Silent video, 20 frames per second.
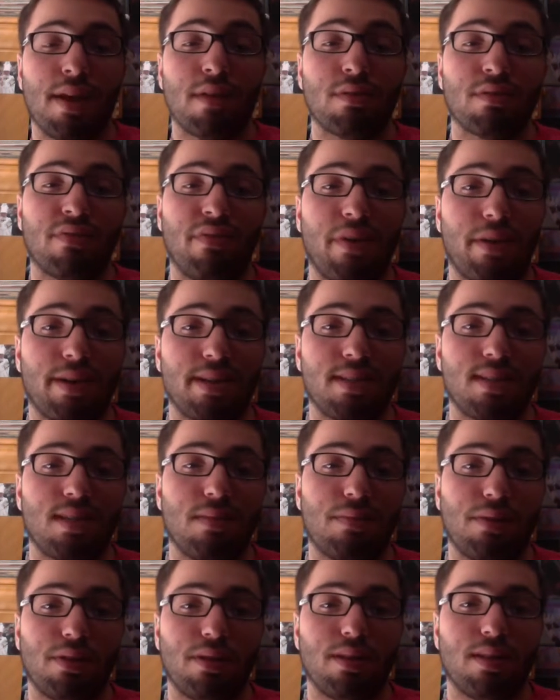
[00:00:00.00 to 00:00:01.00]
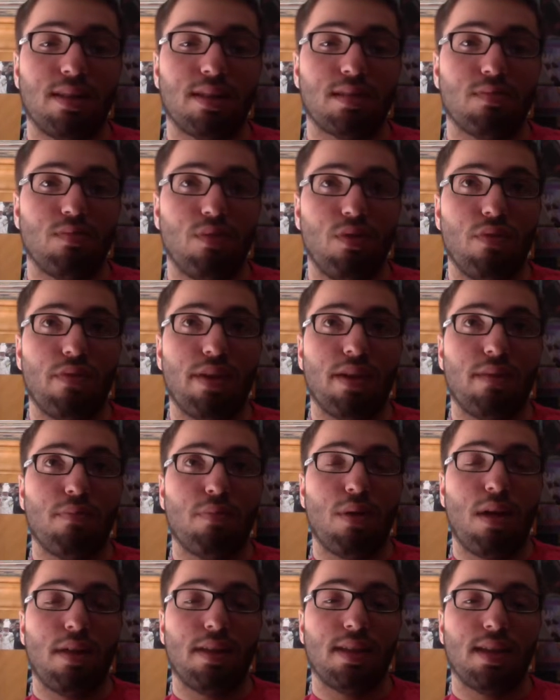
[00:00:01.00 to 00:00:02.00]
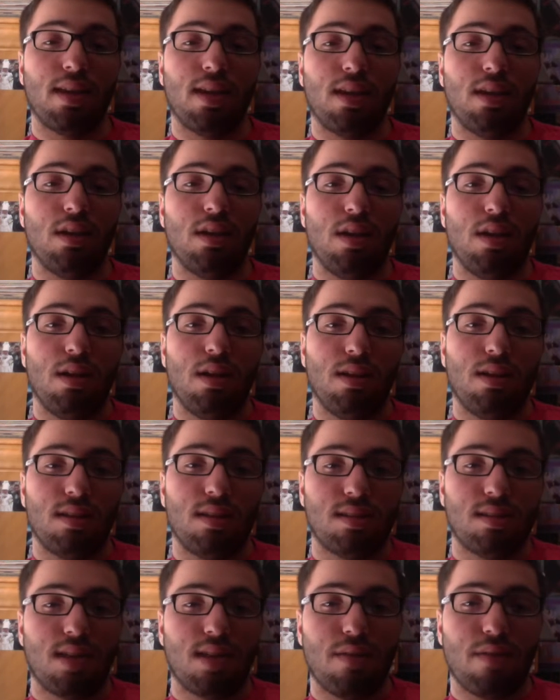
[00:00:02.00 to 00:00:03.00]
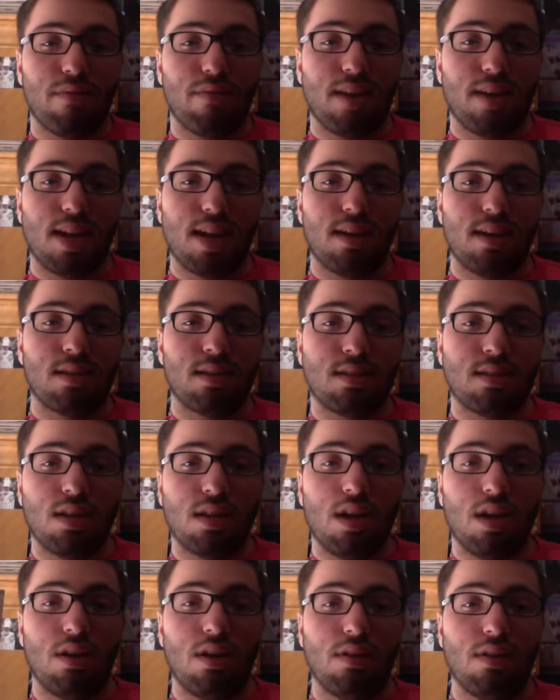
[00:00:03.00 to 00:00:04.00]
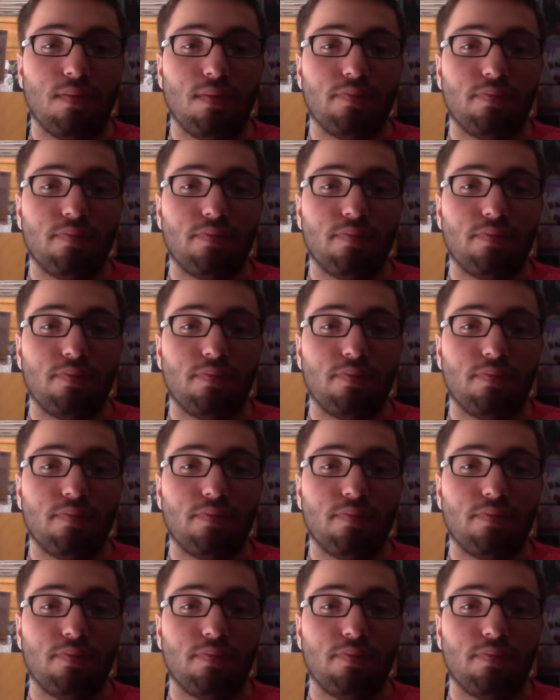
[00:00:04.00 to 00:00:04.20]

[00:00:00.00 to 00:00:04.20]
It was very similar to this movie. Probably the same vein. So